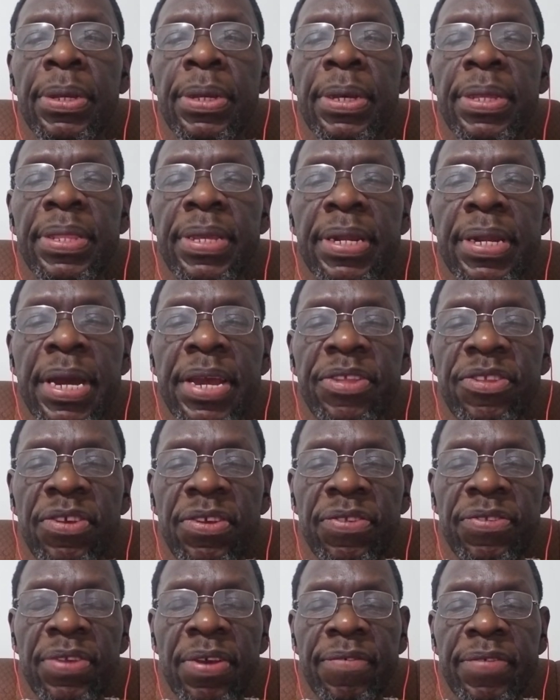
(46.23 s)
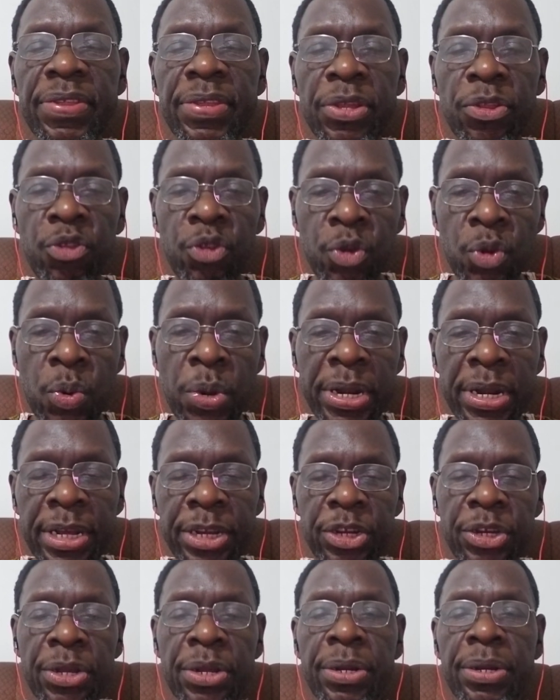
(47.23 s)
the 1972
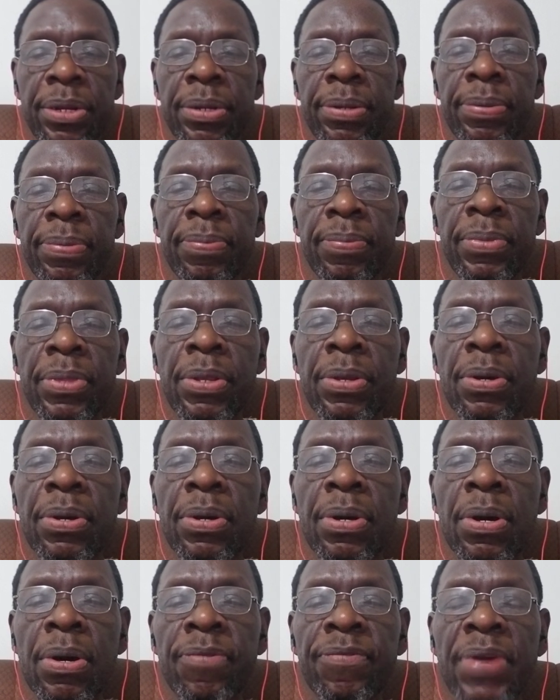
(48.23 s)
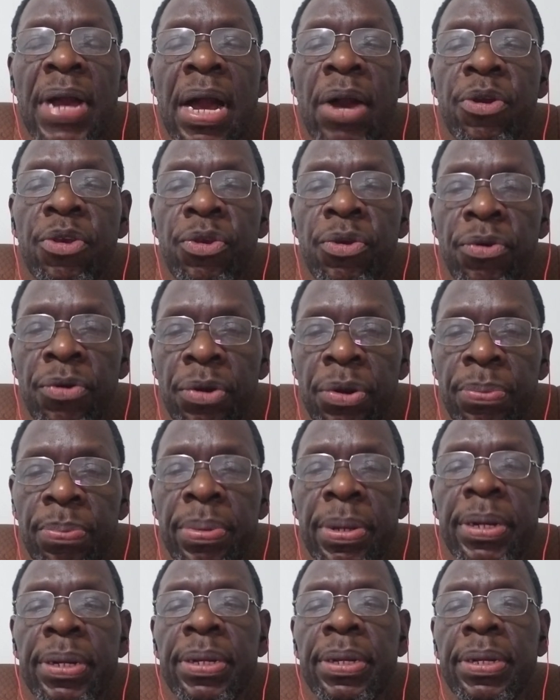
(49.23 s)
edition of How Europe
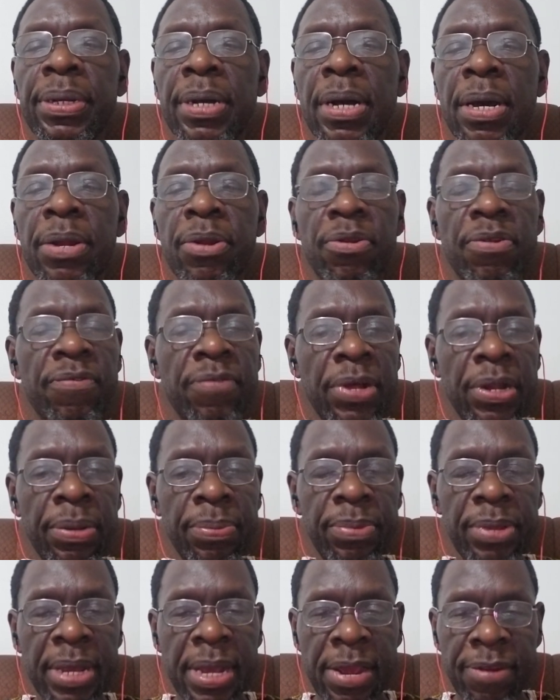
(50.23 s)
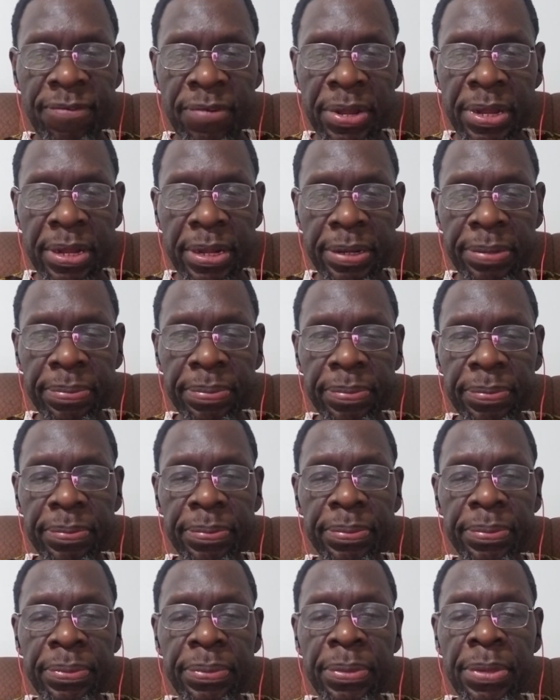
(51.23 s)
Underdeveloped Africa,
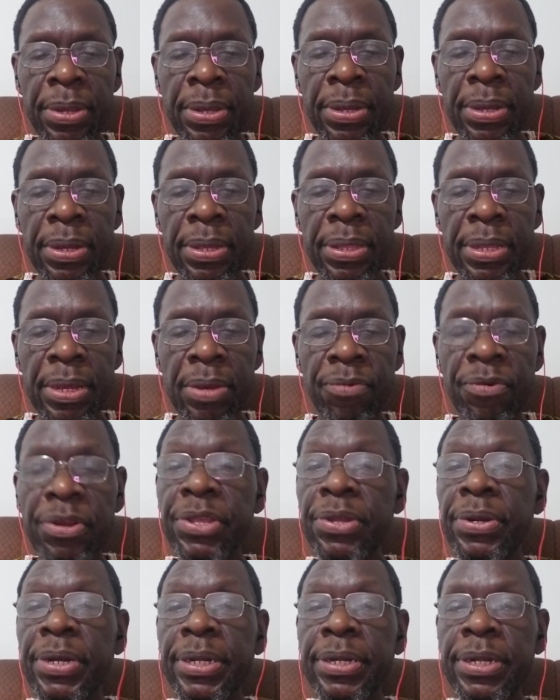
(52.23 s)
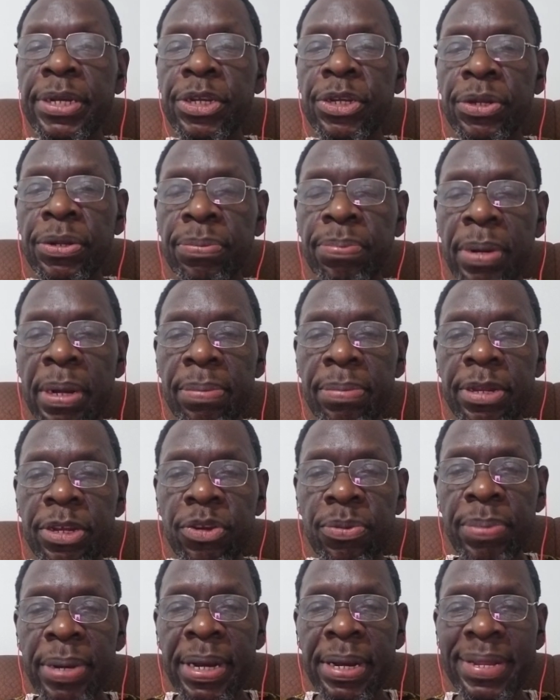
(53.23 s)
the original edition published
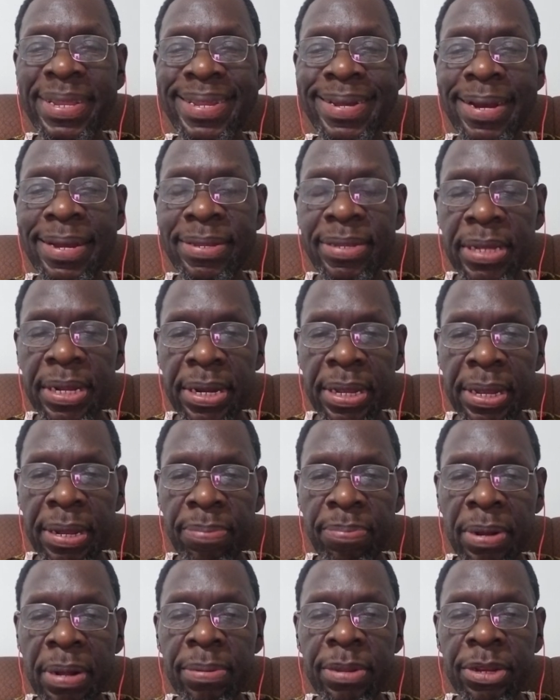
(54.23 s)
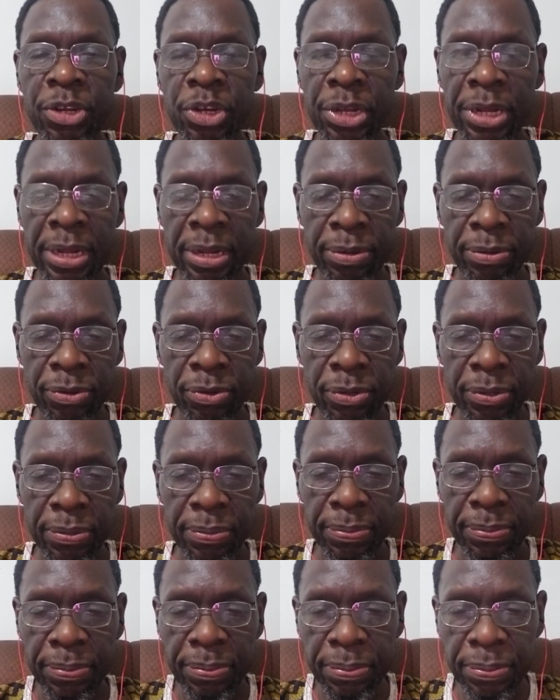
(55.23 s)
by Tanzania Publishing House.
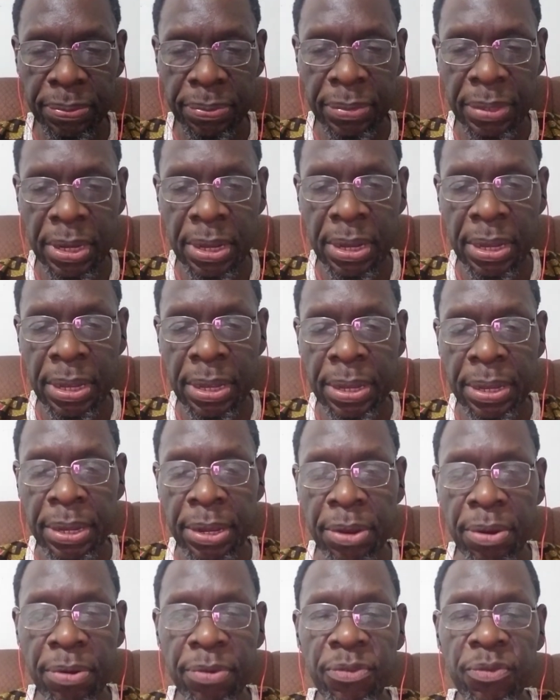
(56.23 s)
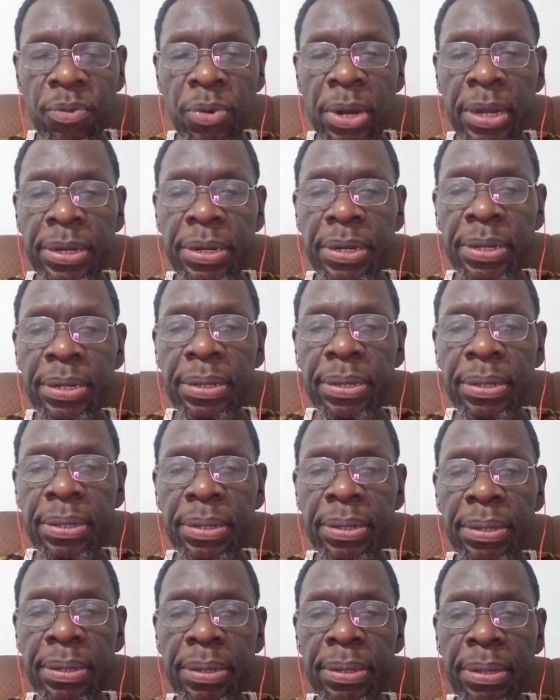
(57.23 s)
Here's what
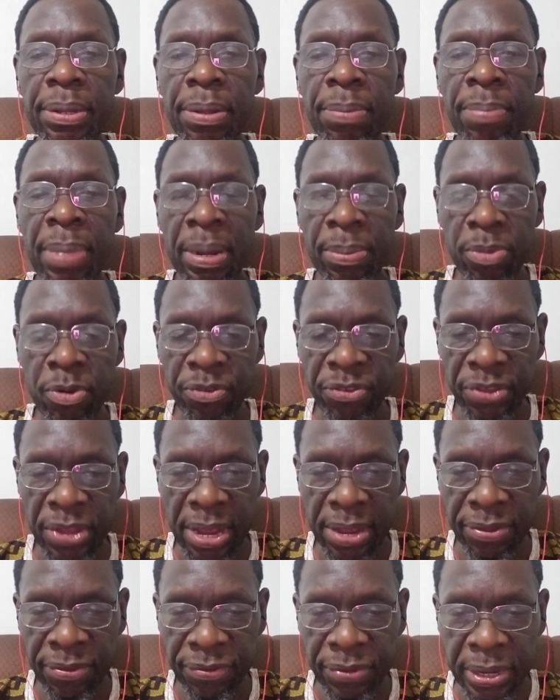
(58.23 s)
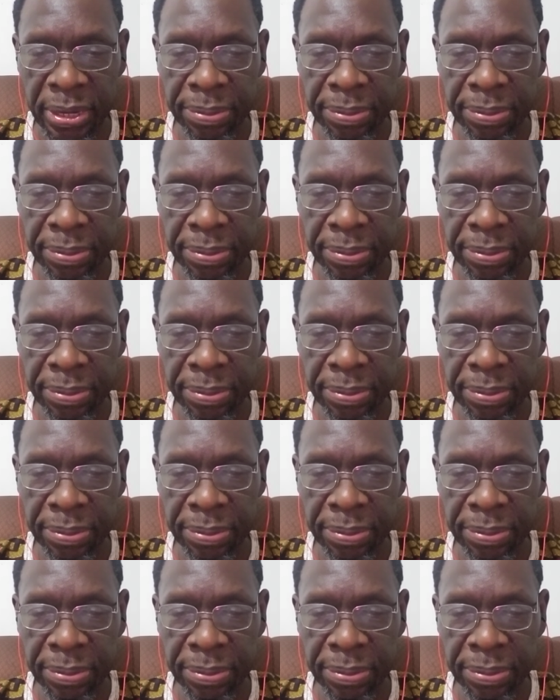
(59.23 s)
Babu says,